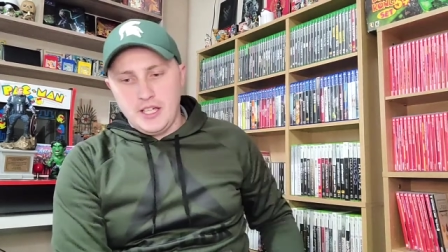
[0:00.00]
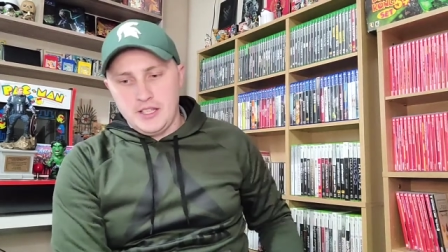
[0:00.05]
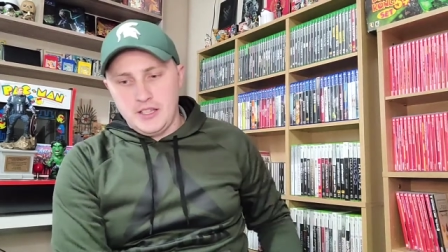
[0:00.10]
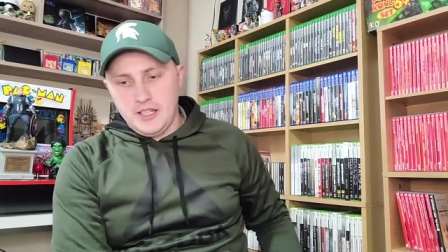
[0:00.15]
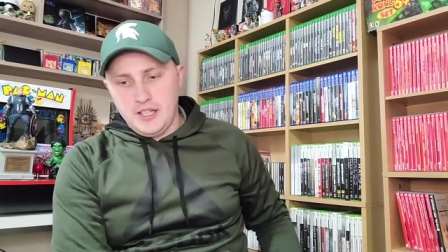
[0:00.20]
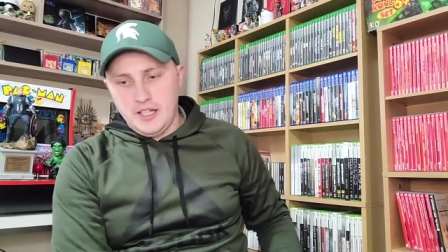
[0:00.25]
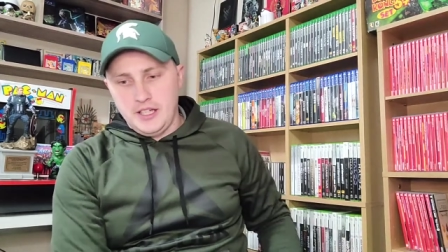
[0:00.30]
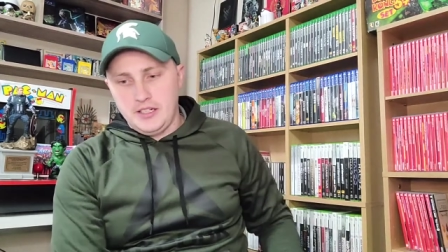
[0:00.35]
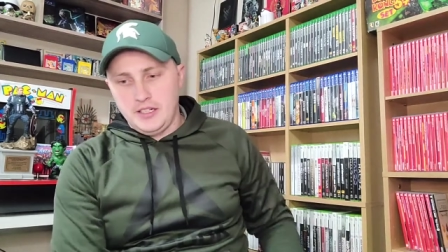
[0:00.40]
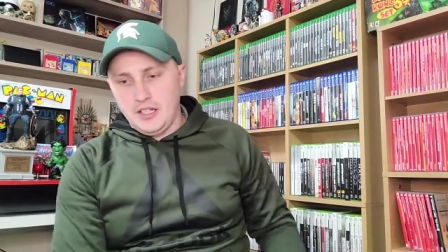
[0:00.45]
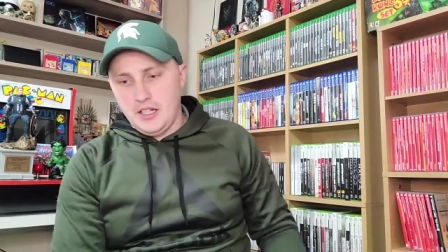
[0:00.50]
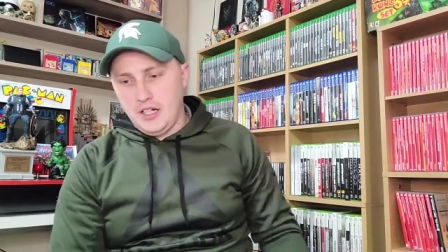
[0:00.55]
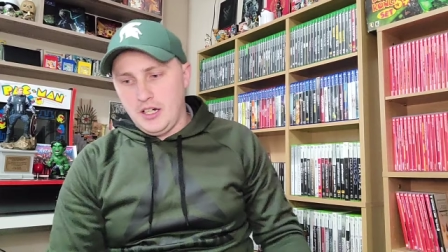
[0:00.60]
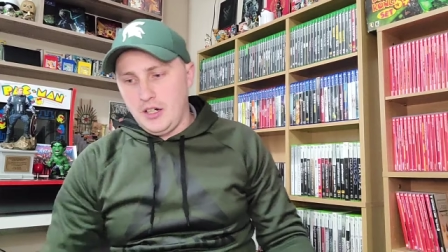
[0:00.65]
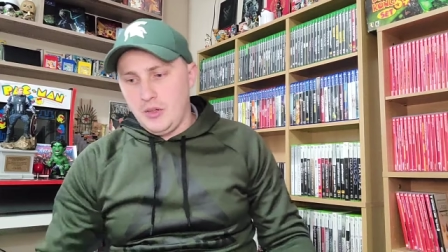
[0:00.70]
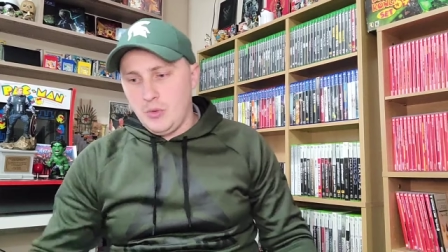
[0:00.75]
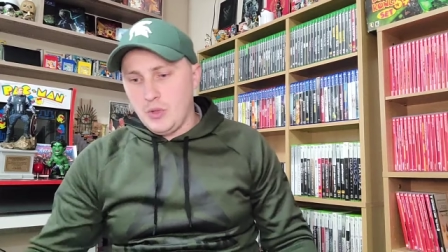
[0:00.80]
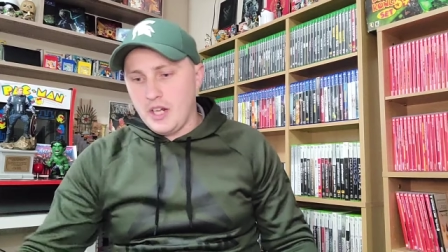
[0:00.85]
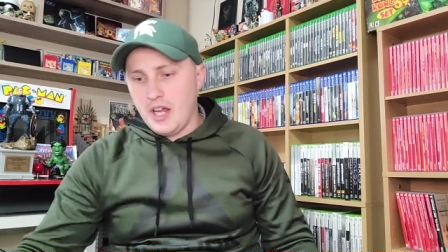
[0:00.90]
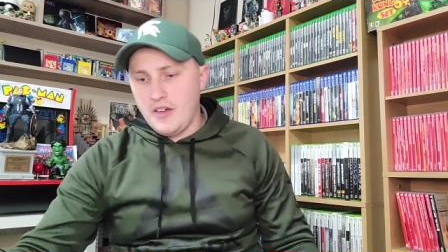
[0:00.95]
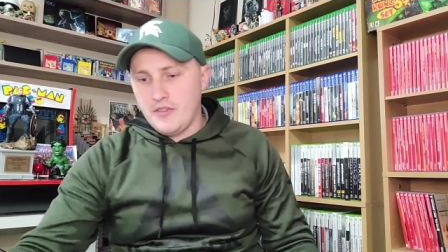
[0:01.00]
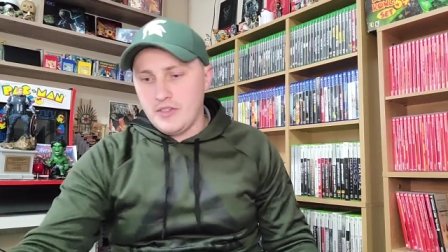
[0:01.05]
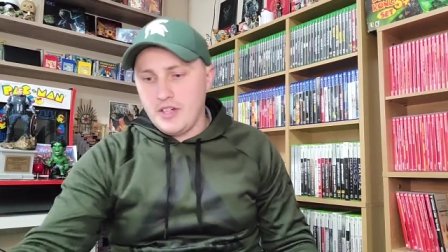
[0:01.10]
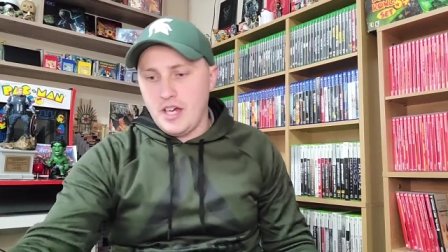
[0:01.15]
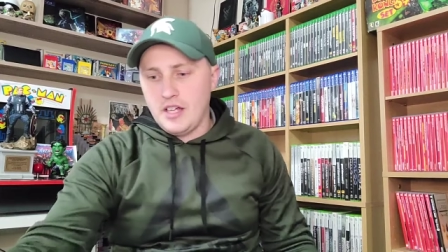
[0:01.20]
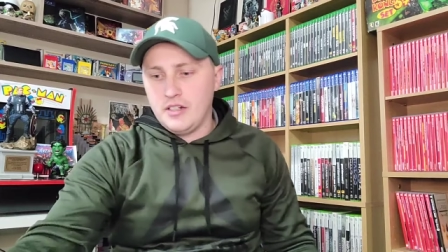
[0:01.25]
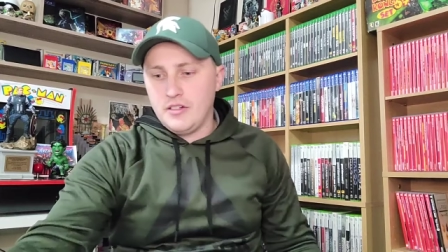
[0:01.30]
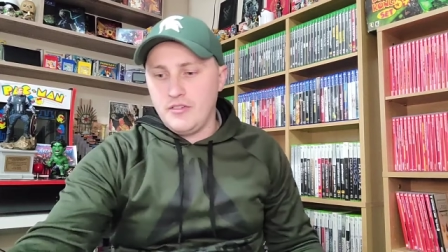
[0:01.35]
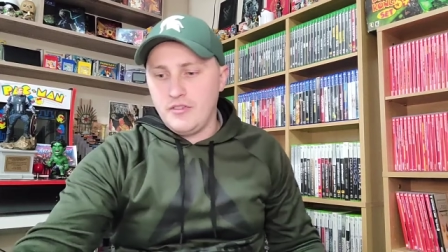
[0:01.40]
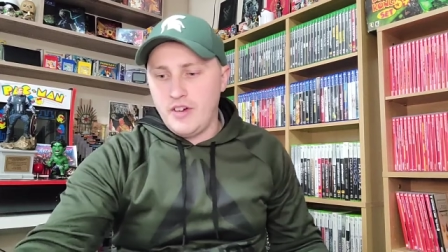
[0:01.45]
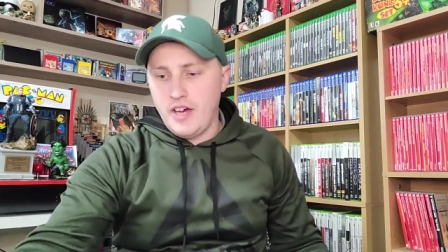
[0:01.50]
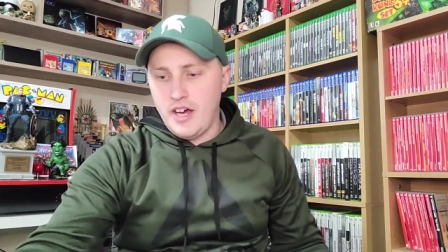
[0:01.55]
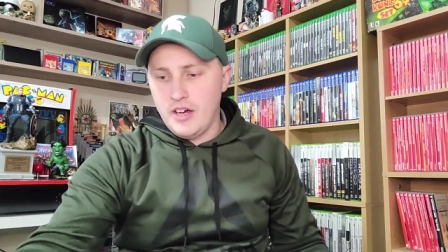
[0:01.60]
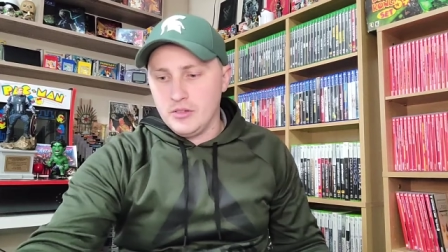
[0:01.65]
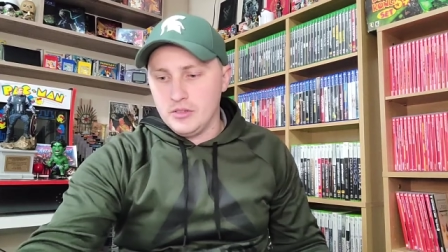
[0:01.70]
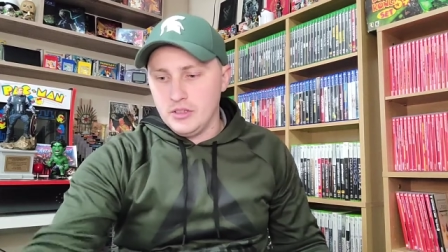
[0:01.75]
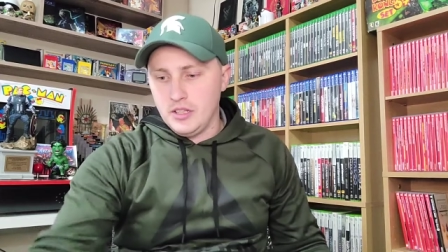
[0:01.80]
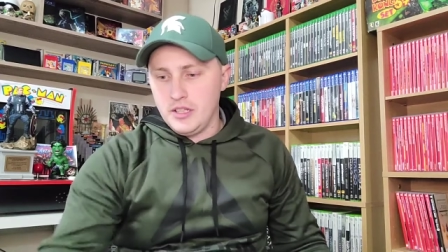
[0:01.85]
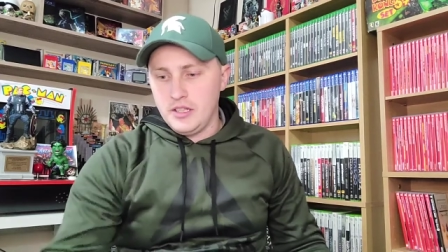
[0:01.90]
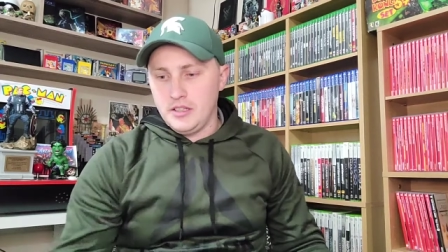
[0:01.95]
and then uh, what I've kind of
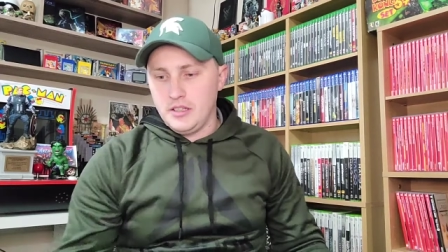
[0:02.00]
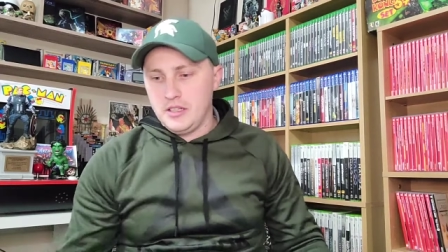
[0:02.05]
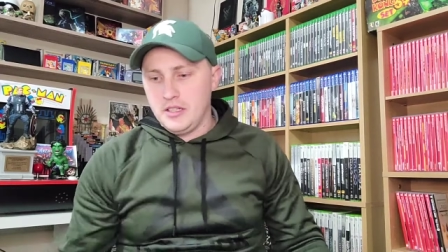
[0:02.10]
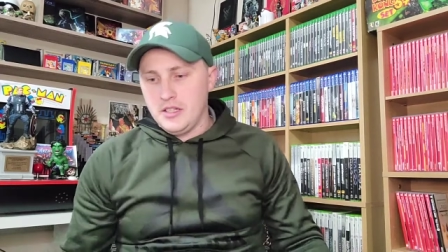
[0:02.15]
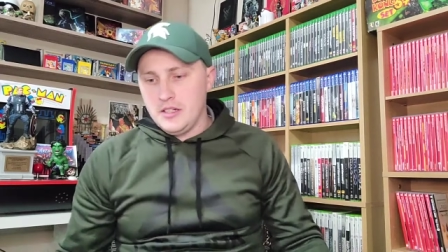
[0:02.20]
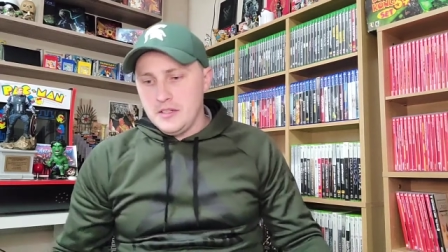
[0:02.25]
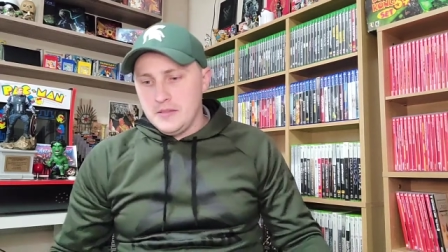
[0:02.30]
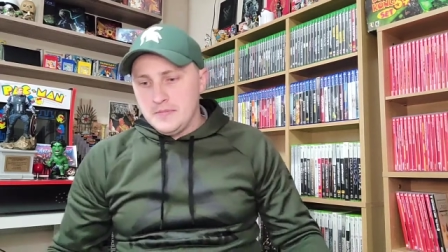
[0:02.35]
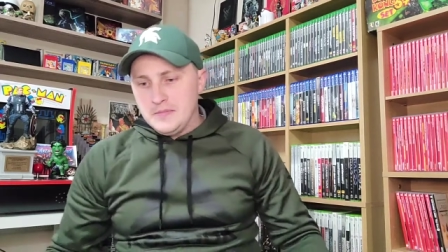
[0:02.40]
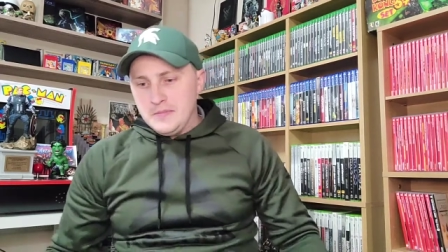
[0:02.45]
found lately.